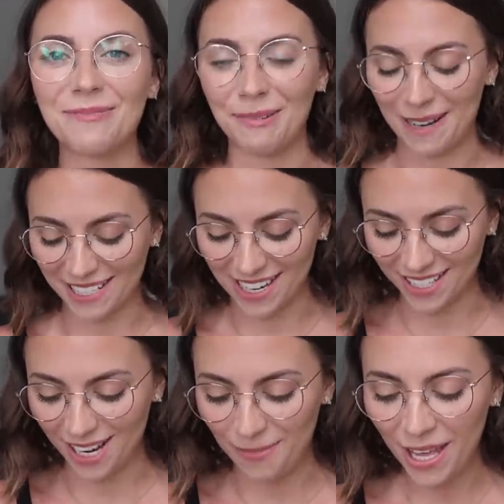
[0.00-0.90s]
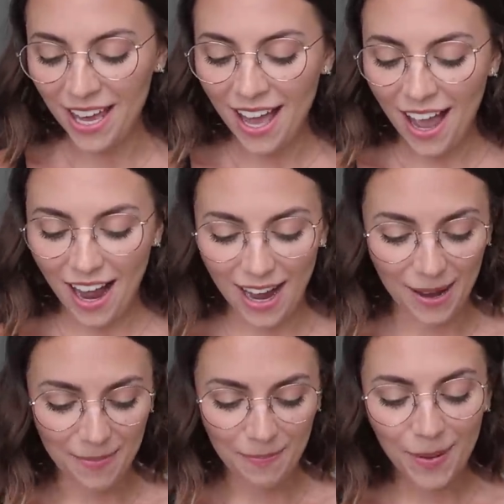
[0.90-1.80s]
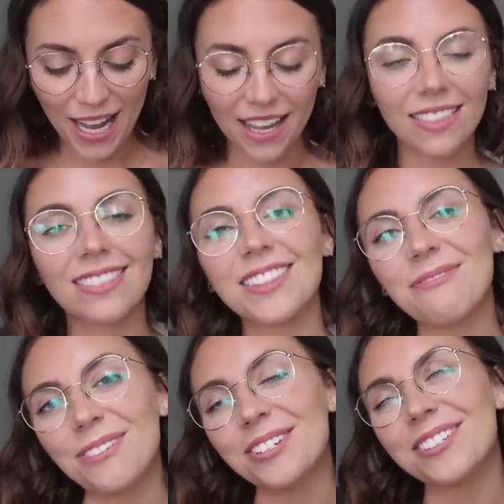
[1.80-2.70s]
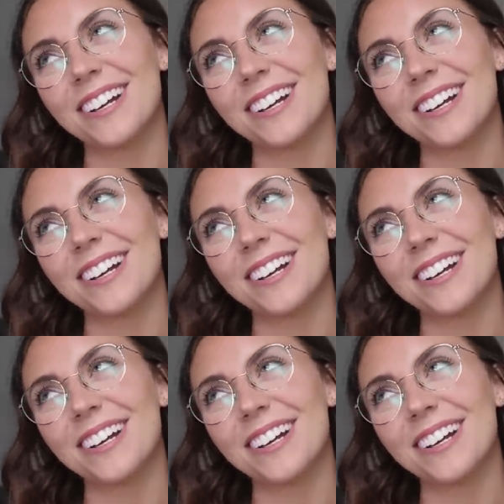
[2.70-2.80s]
over my tank top. Um, but the first